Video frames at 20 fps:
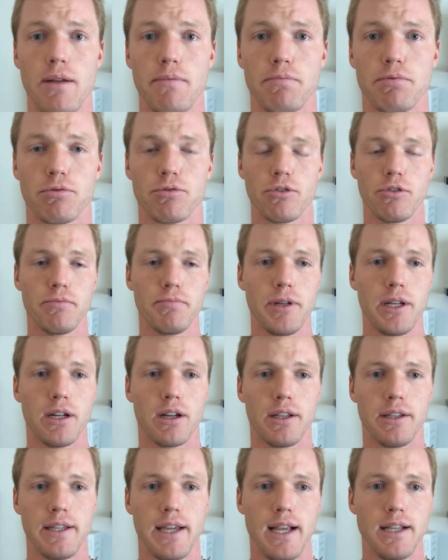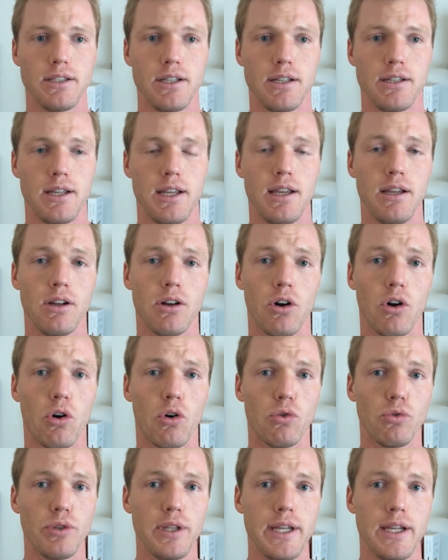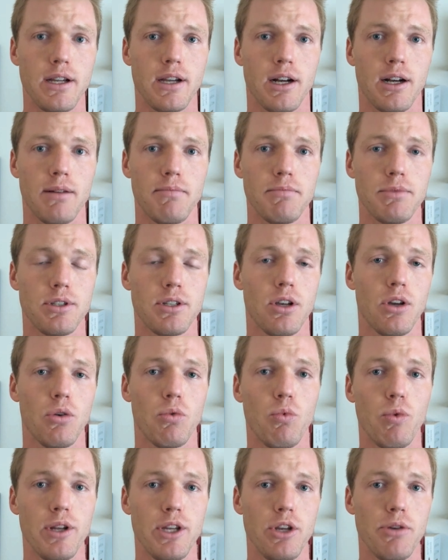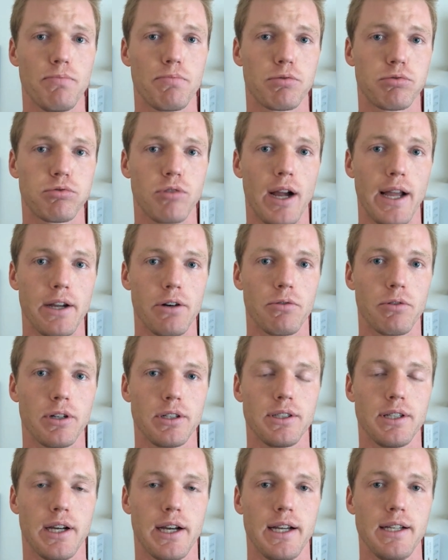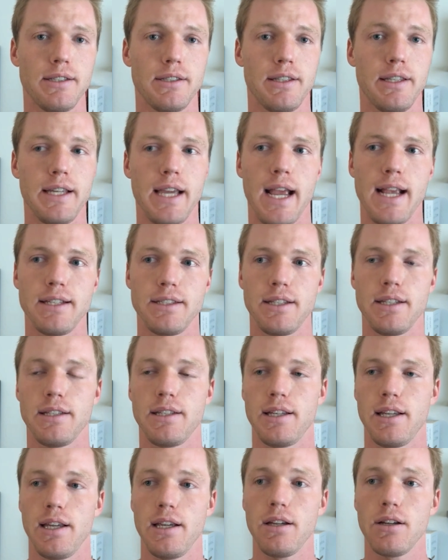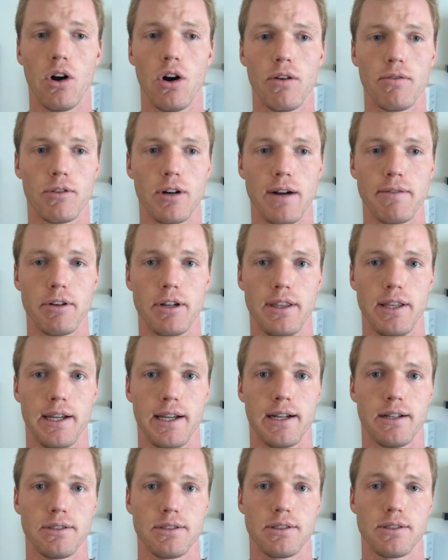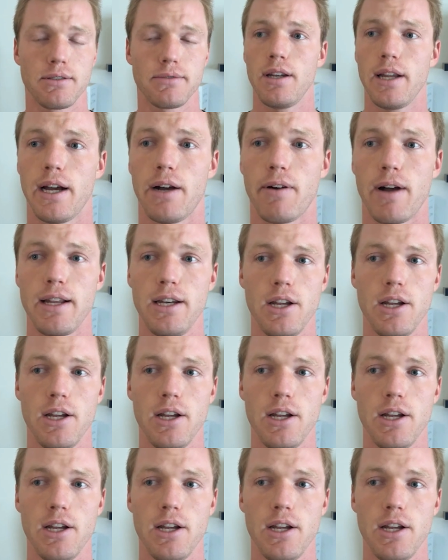improvement on the ACT only comes when you prioritize the ACT over everything else. Now, I